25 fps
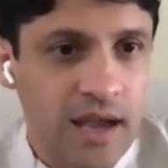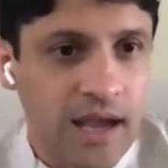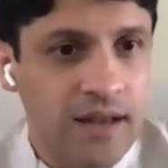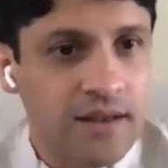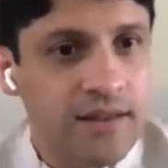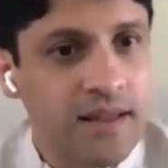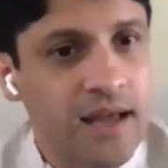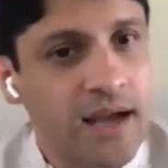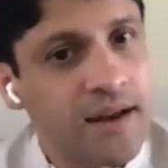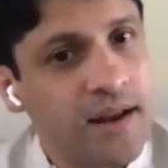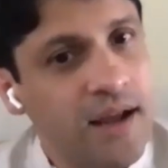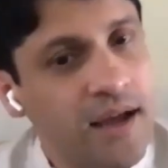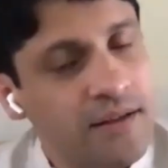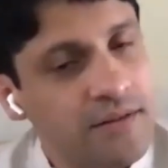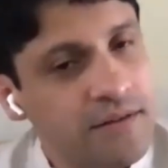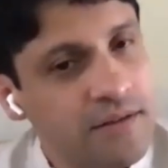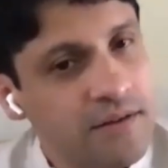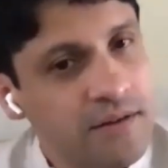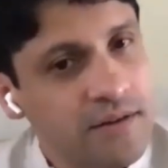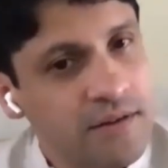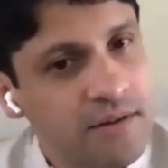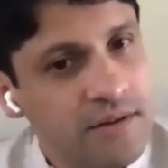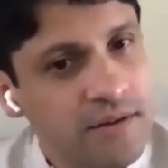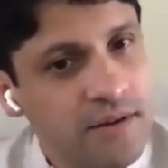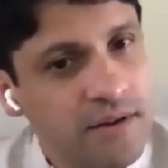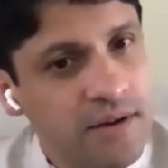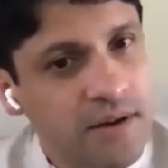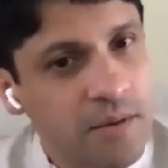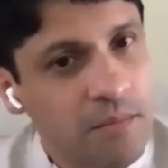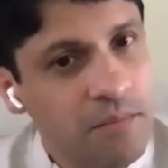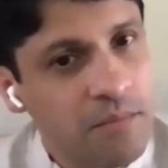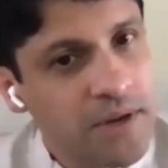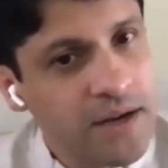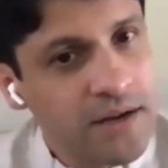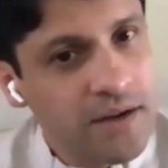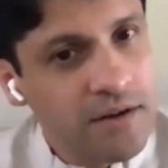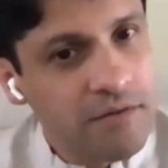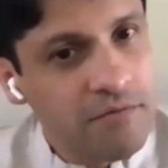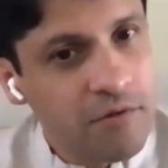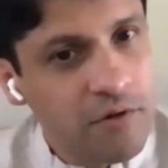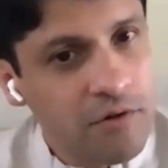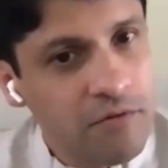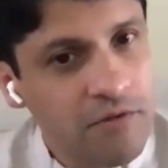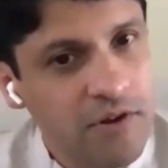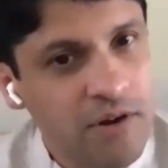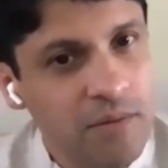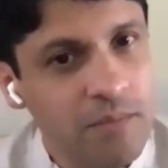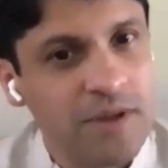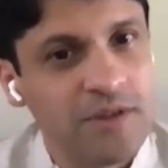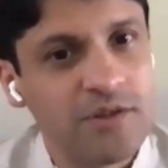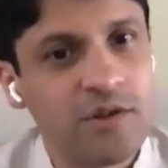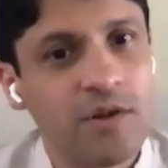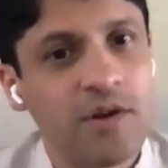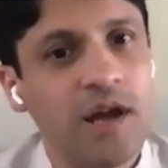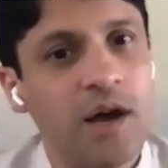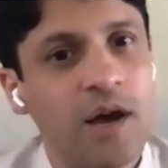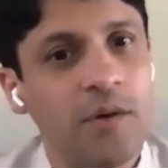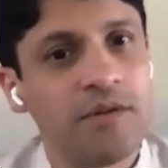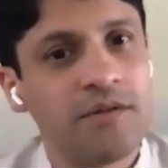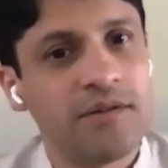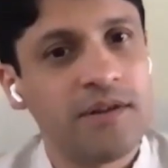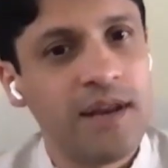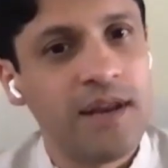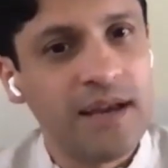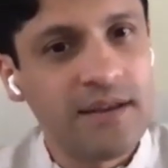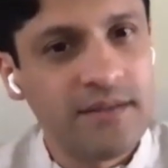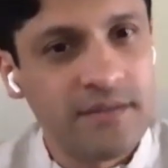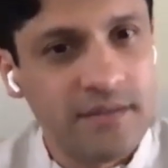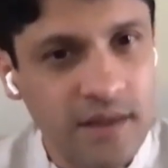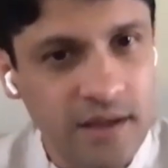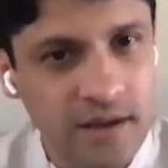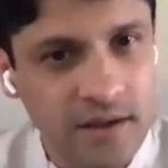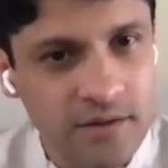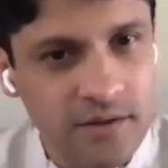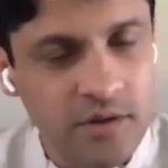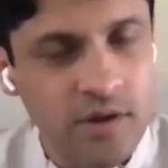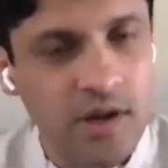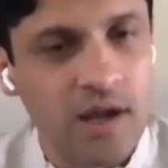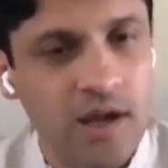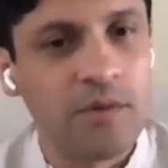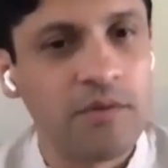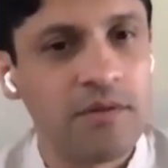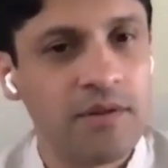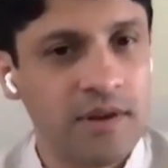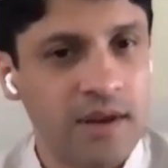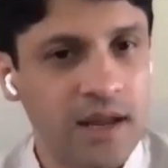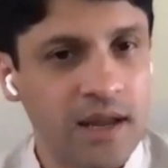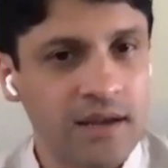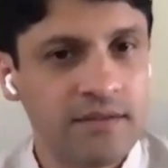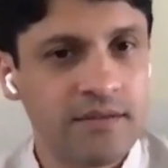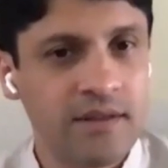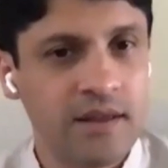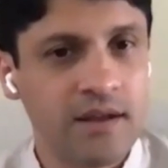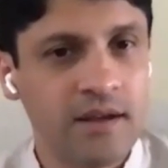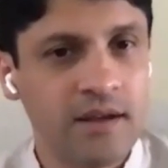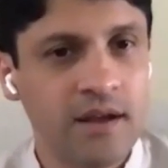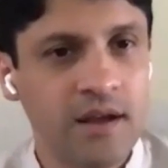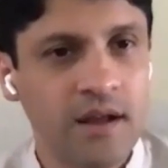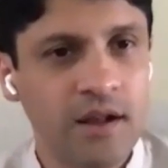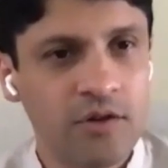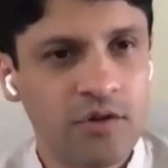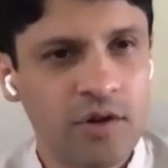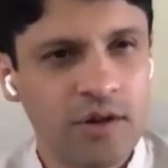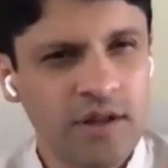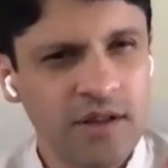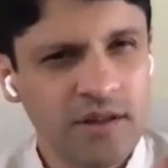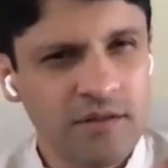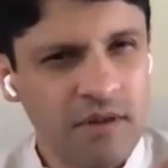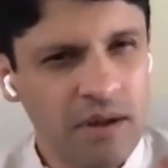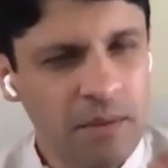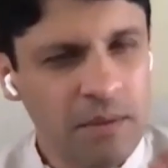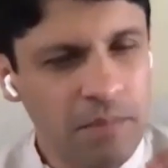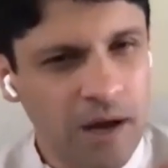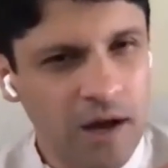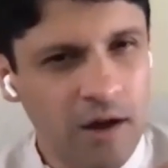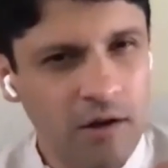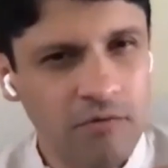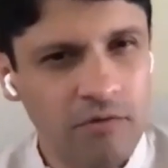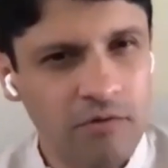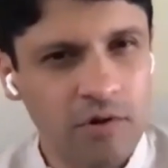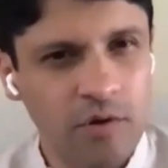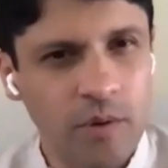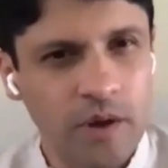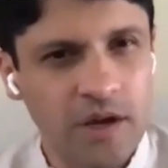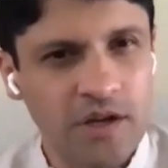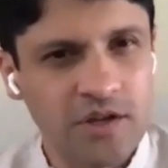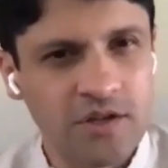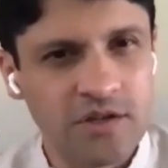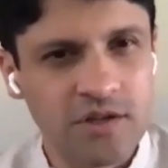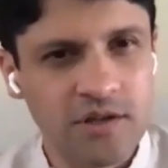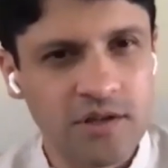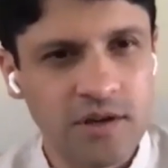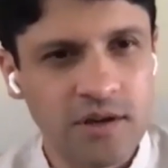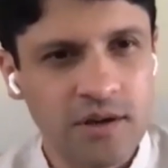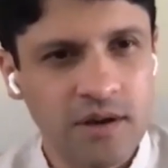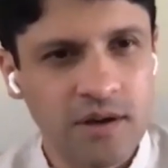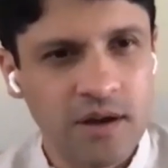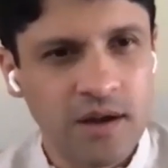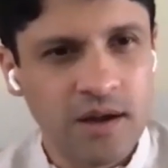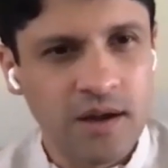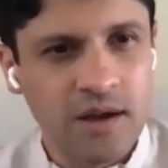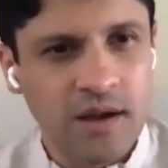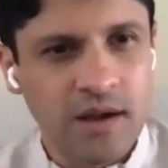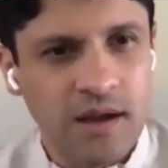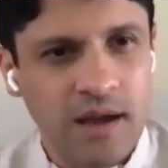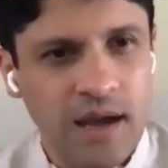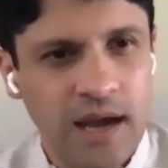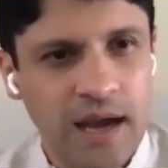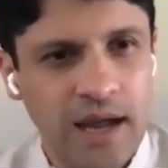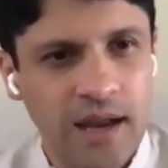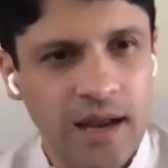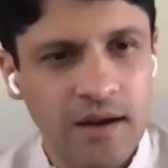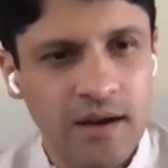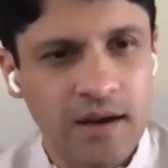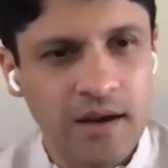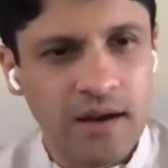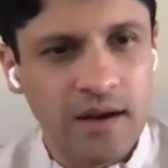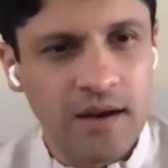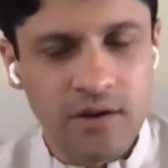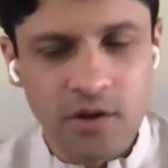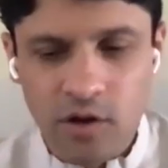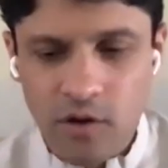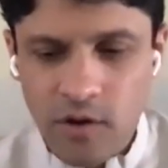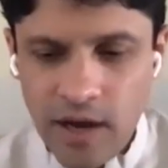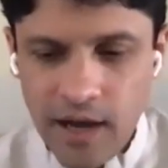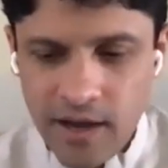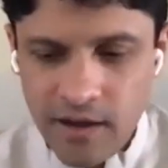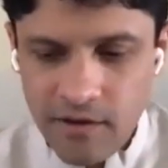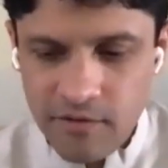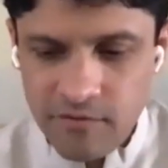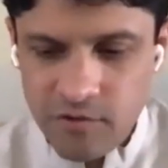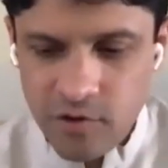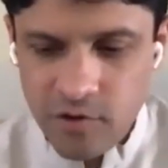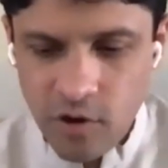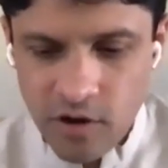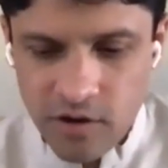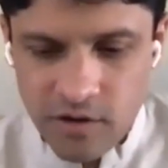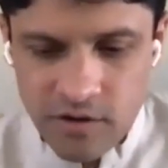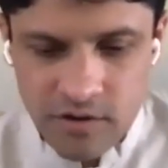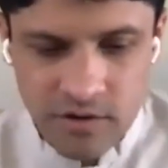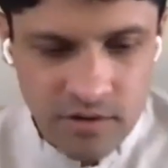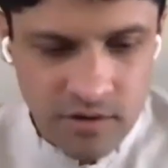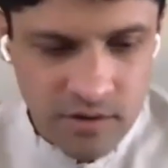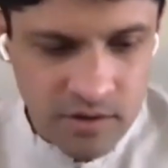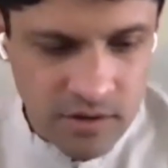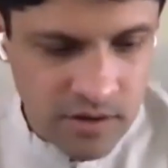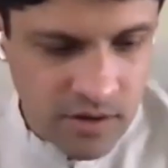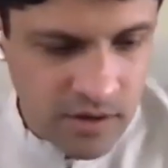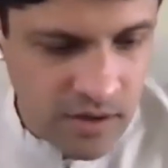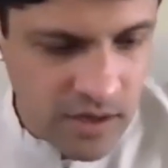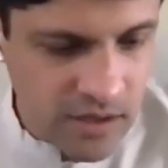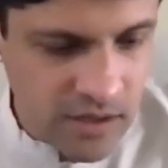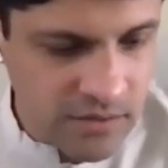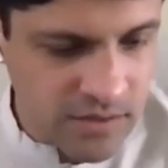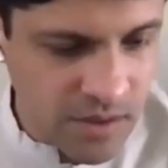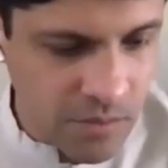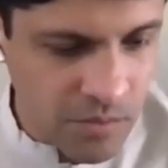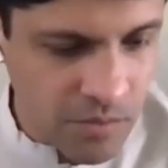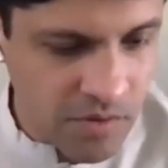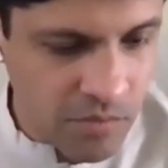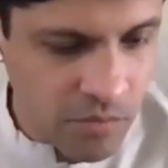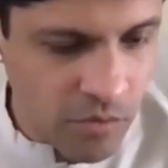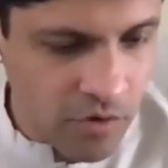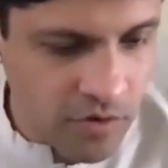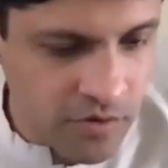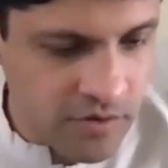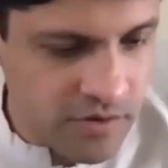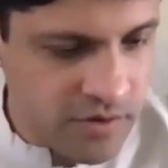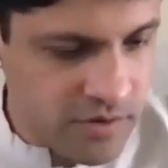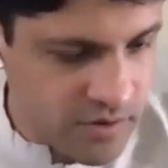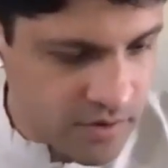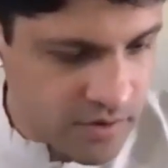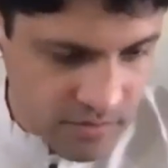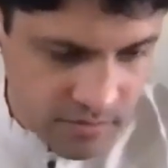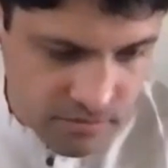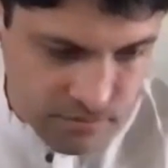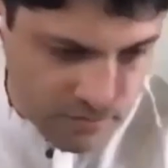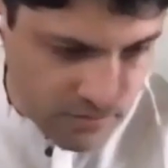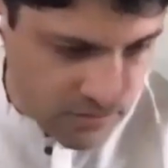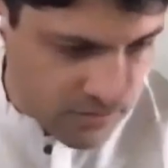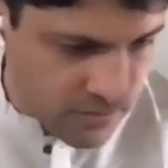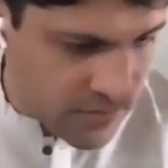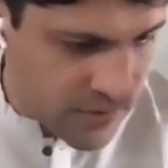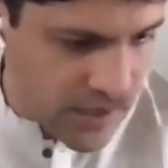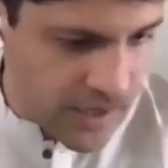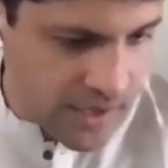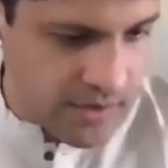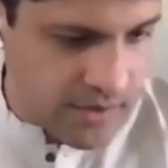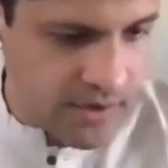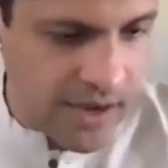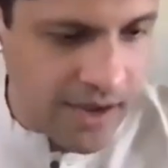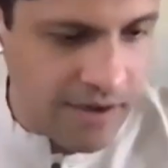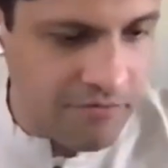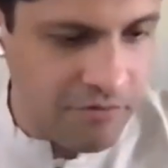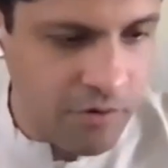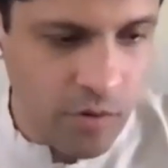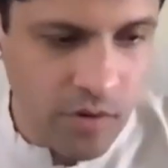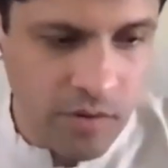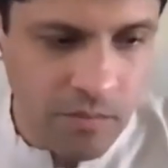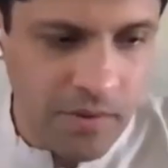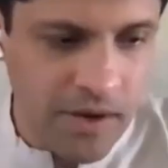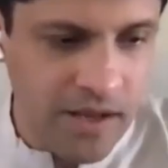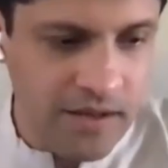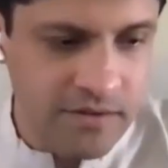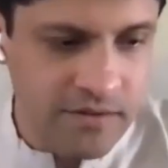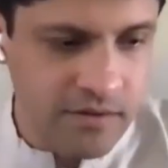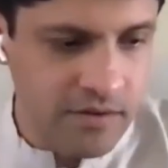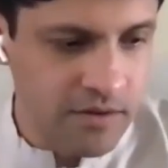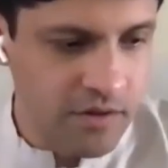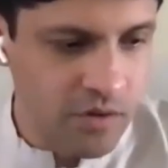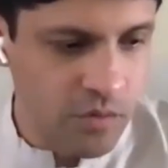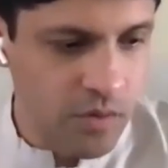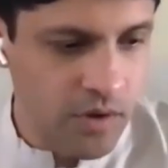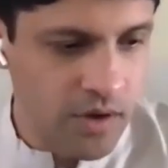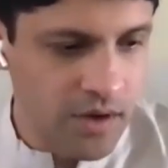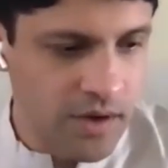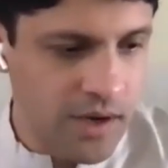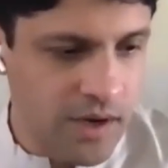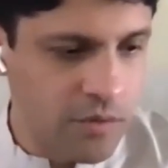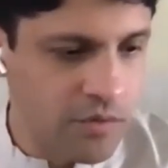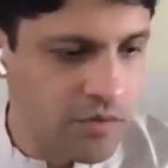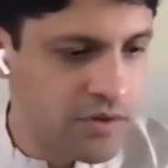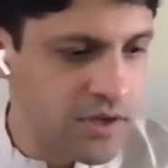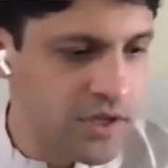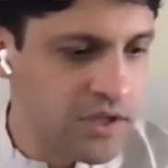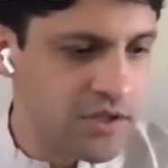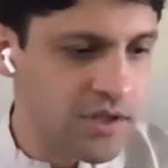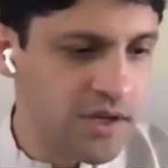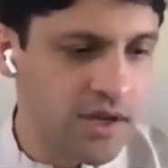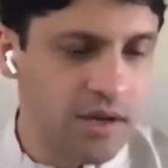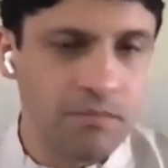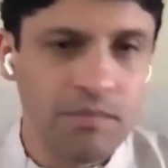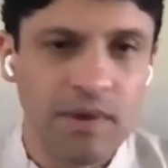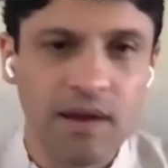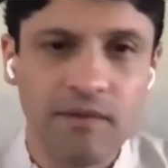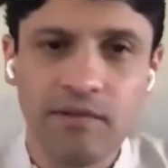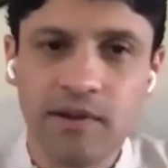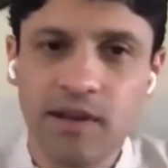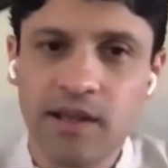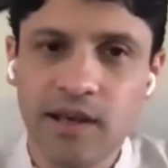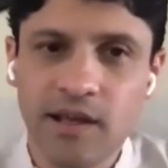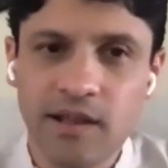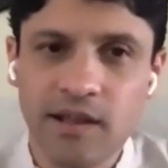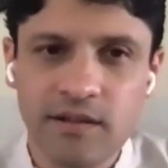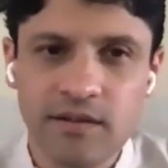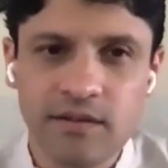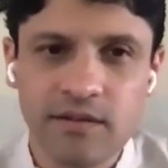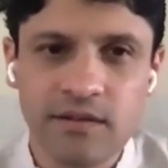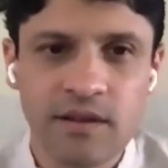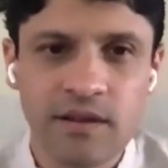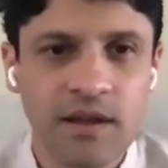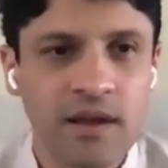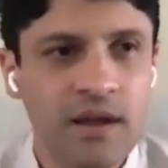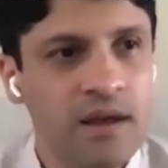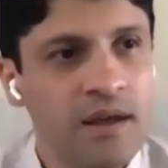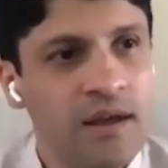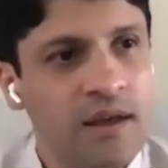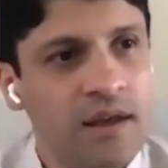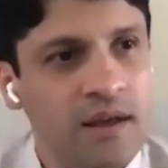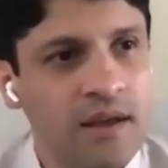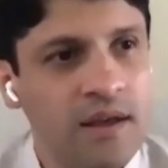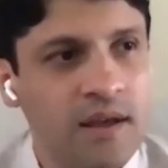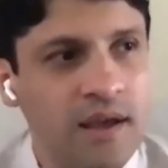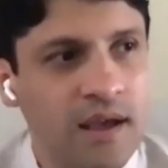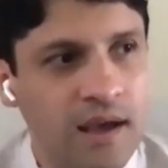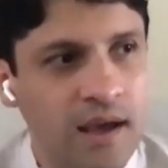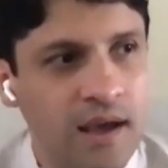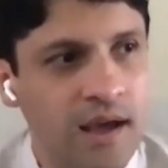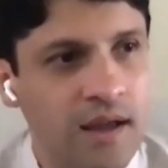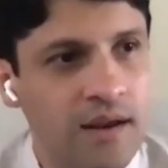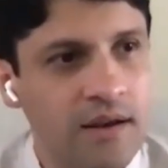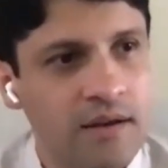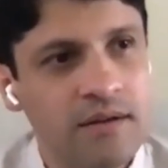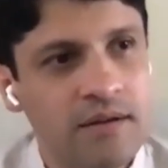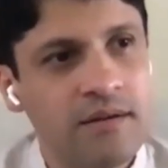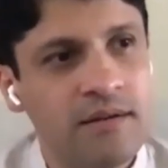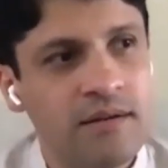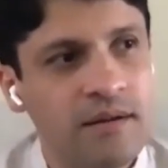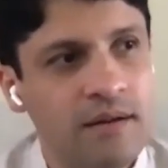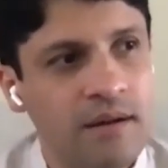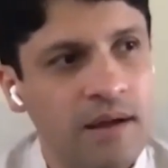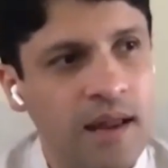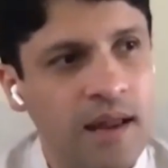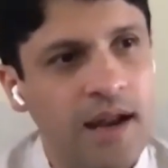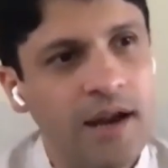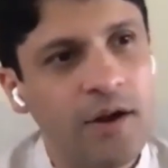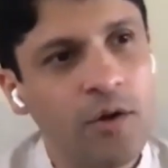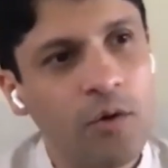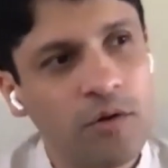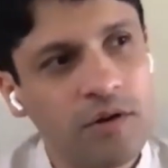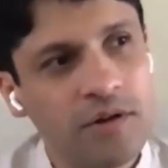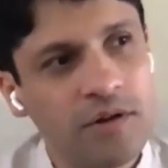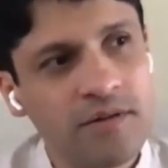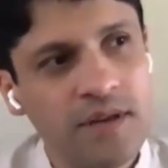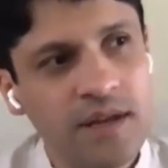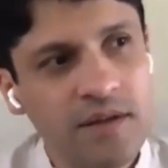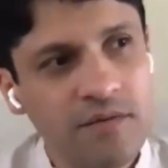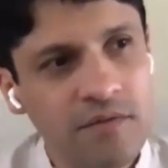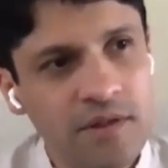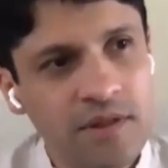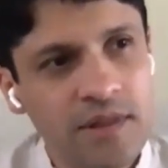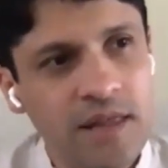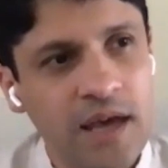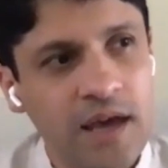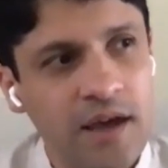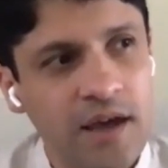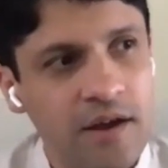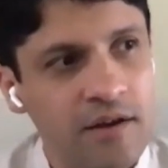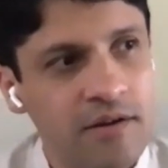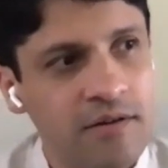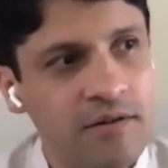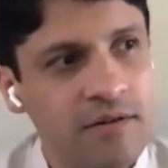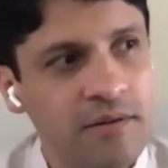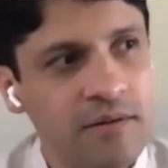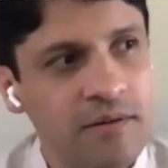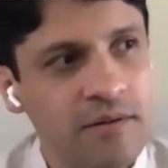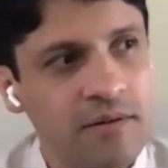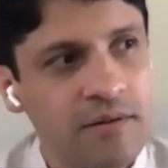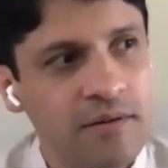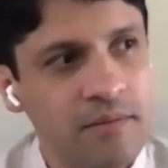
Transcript: and that hasn't completely fulfilled me. So now it's the next thing. So I think it's a very powerful question. And, you know, I have taught in some of the most like affluent places in the world. I was teaching in Beverly Hills and I noticed even there,